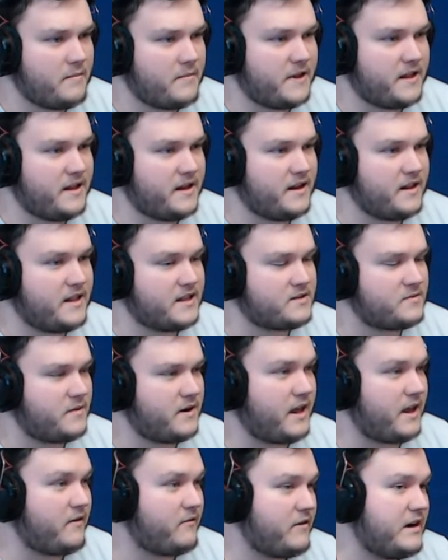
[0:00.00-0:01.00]
I mean, that's
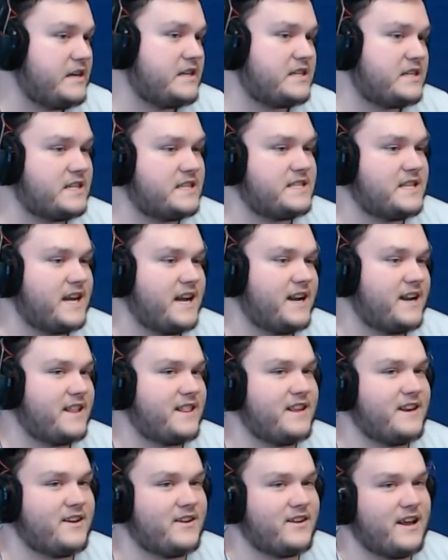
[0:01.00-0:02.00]
what I originally said,
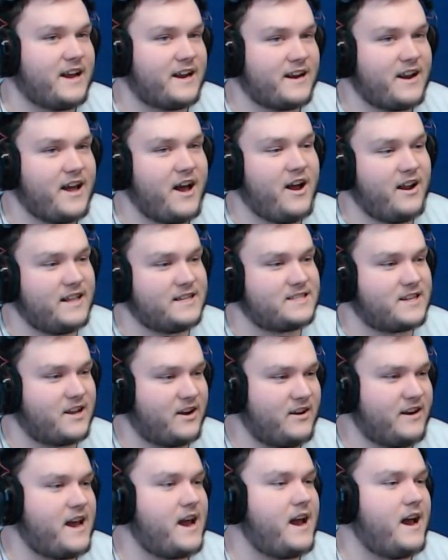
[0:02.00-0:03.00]
and then you're like, no, let's
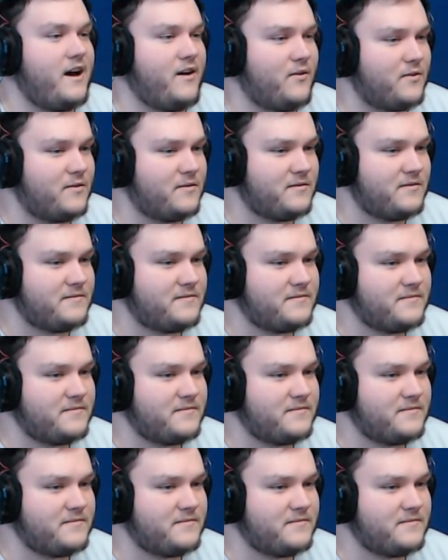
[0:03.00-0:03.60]
go now!